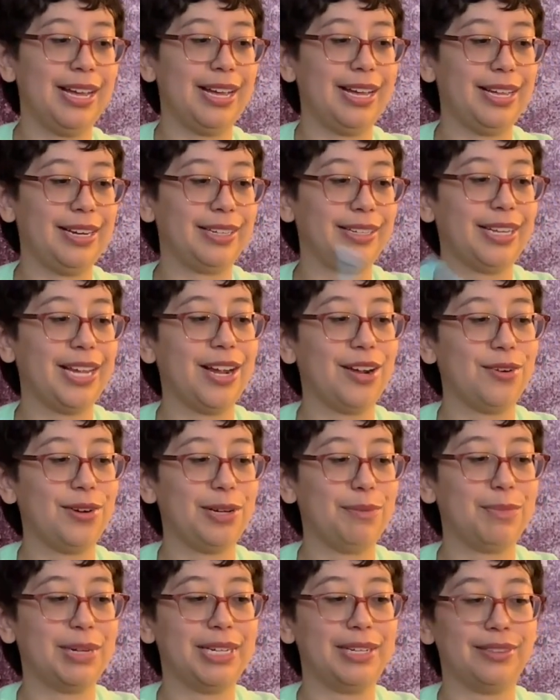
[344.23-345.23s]
and
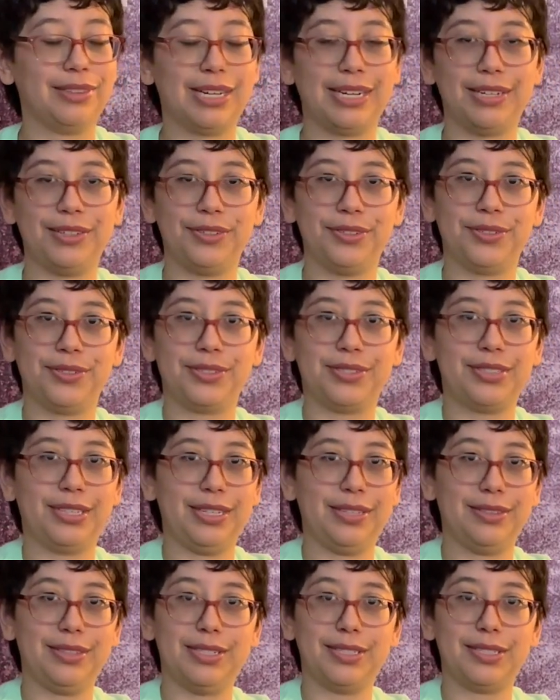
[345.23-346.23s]
carried my aligners
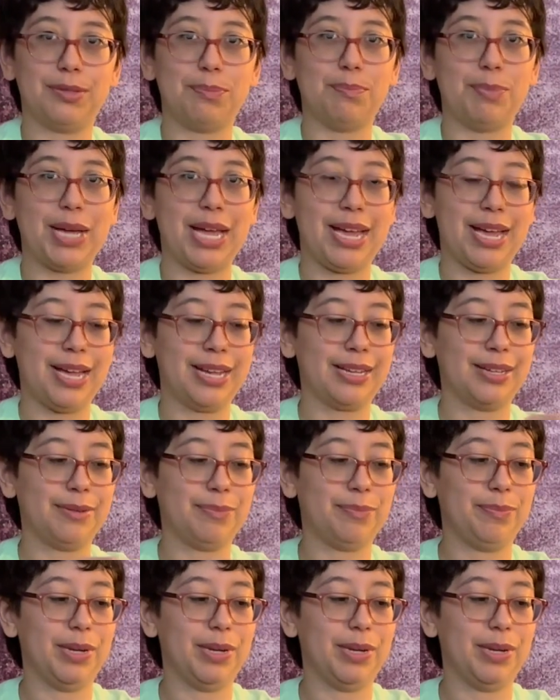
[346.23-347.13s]
in this bag